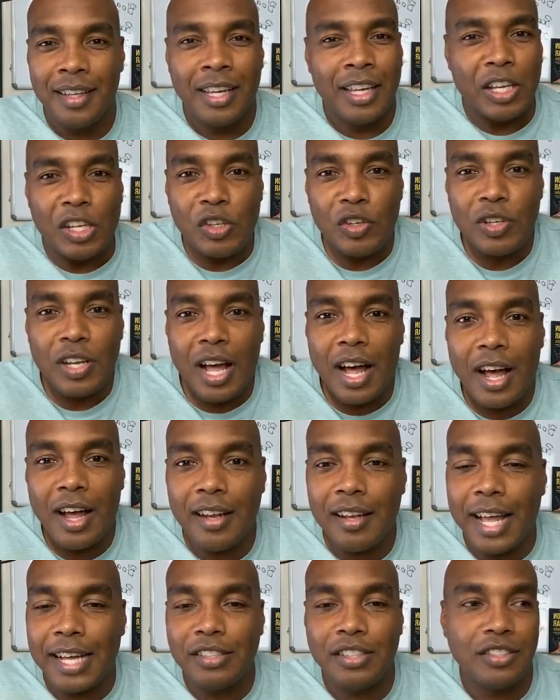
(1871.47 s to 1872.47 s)
You're not
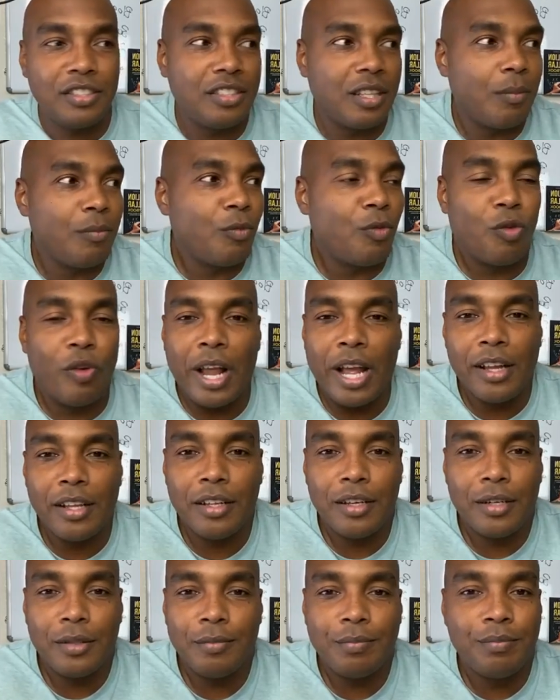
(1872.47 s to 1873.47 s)
like just some
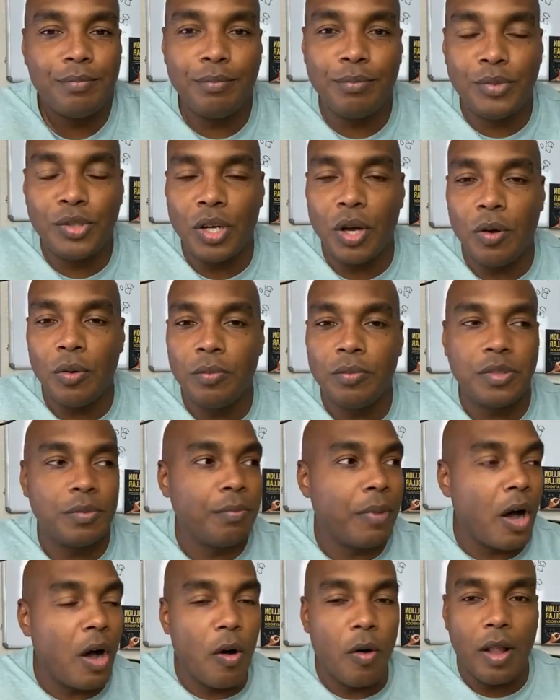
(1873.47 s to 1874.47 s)
regular Joe
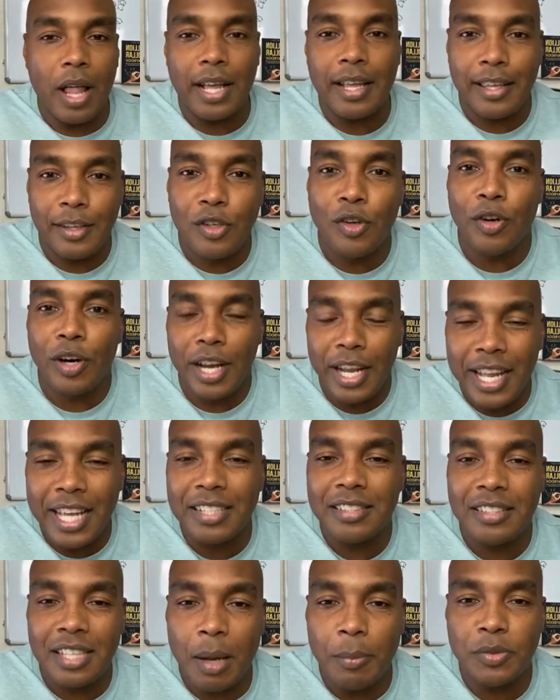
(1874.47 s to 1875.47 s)
Smo. Like you're an
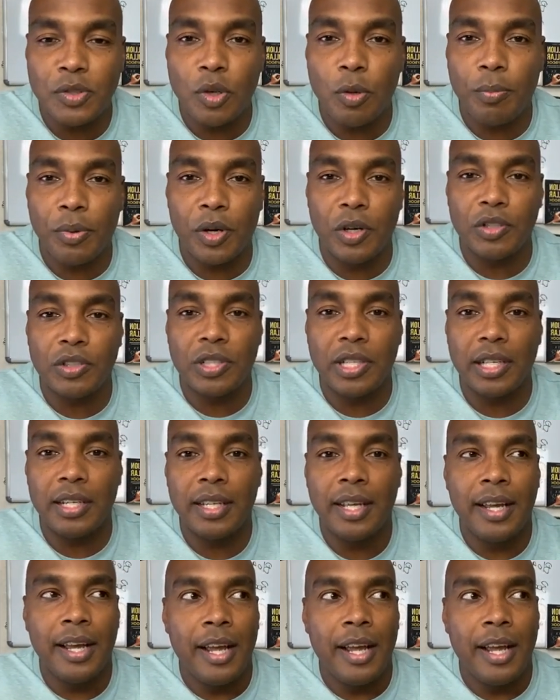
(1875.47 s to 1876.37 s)
exceptional person.